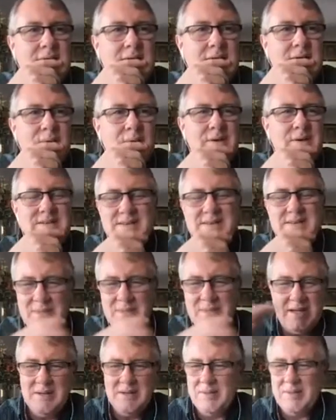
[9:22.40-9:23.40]
What does it
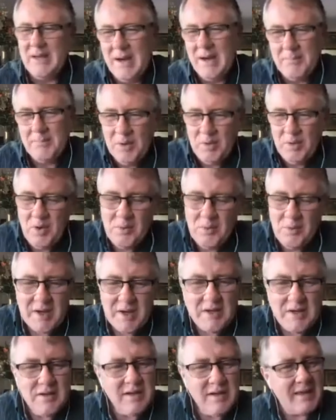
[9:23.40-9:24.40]
mean to be humble? Well, we're going
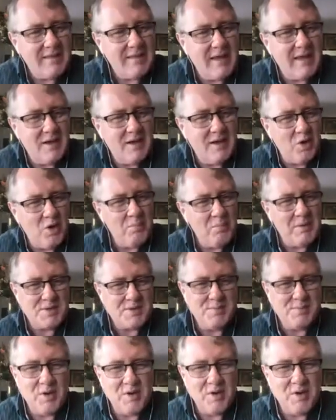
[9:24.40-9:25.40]
to look at that a whole
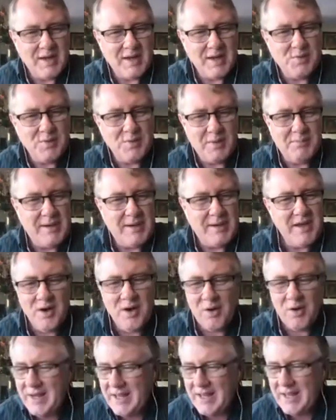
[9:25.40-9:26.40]
bunch more next week, but he
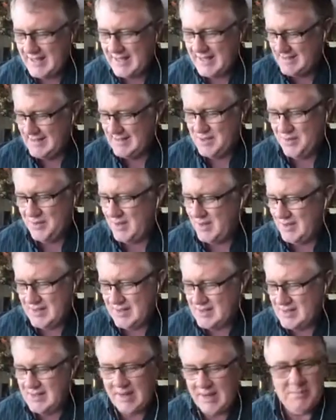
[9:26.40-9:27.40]
already gets into it
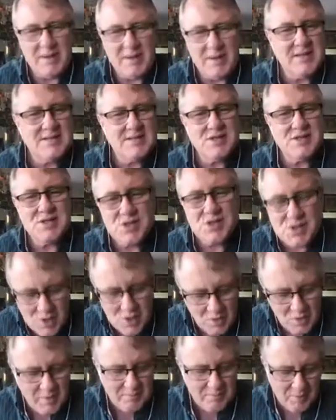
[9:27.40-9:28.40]
this time because it's
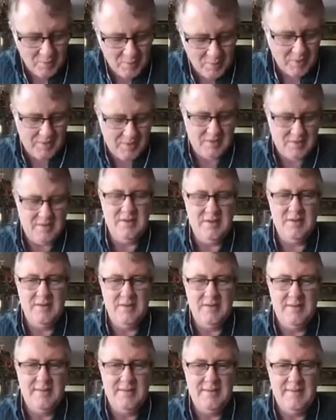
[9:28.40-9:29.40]
so important.
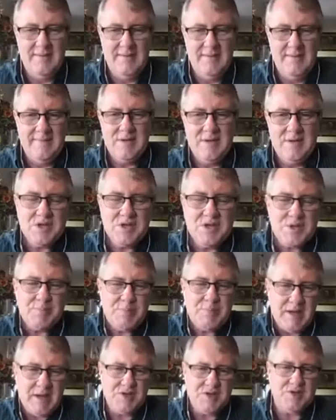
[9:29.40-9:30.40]
You can just
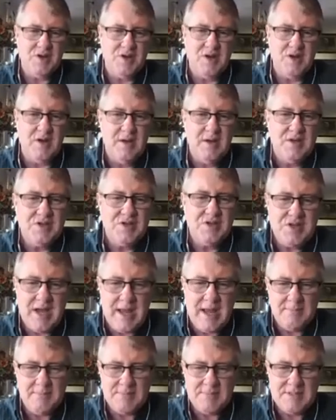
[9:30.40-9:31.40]
picture
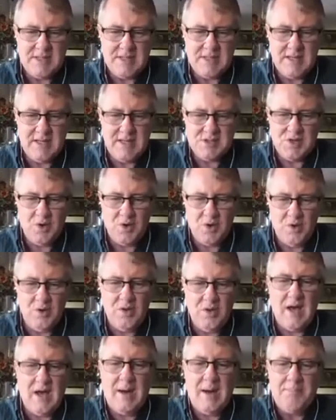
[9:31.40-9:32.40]
James in his
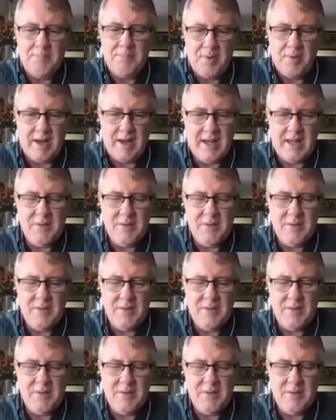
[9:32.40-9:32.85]
whole upbringing.